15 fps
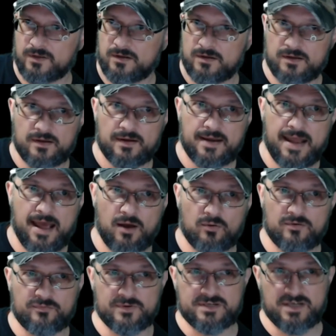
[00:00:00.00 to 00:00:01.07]
Now, if
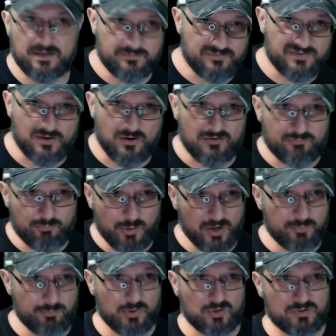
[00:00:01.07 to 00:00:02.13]
we type VRF
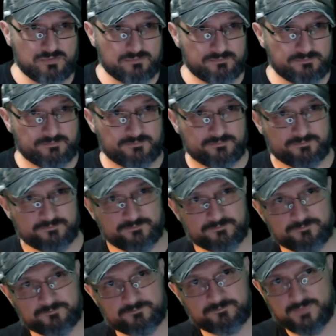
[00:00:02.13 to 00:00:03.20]
purple,
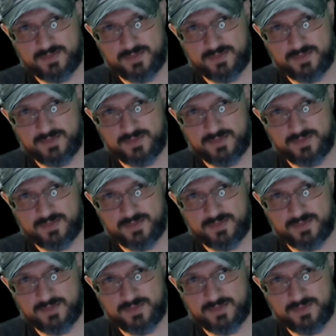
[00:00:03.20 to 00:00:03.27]
as an